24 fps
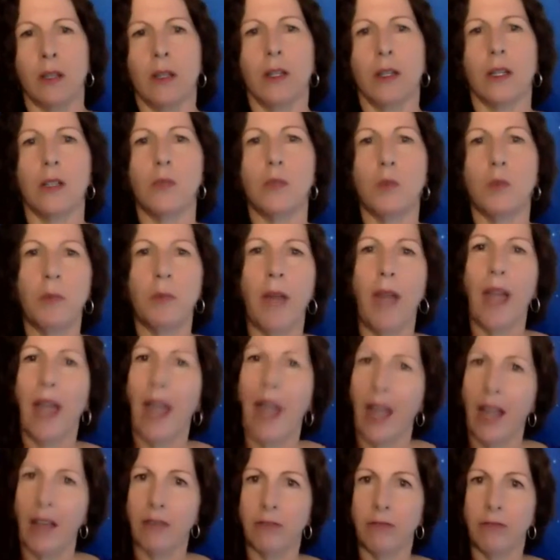Let's put my
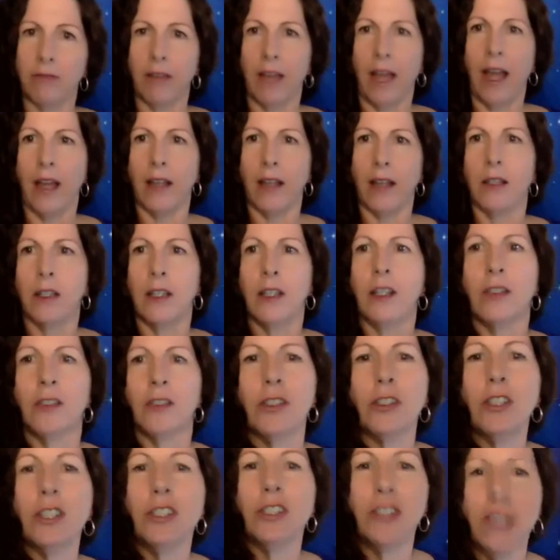hand flat.
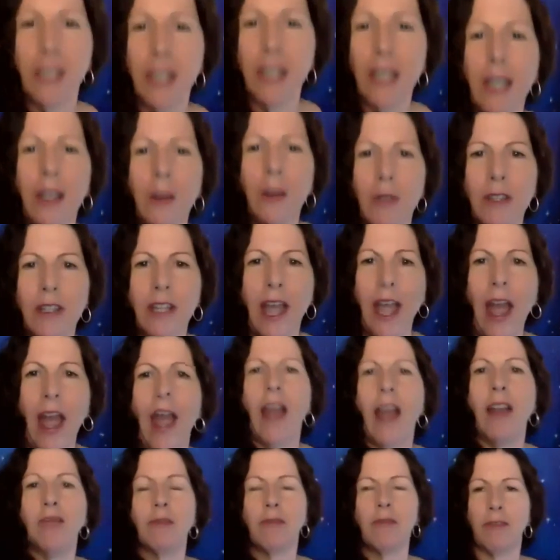So just sit here with your
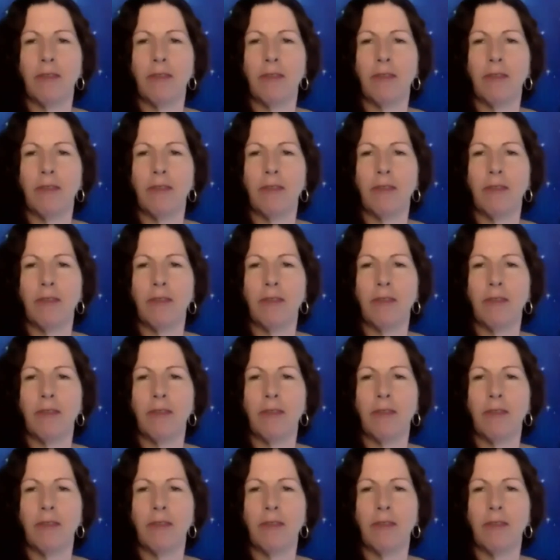hand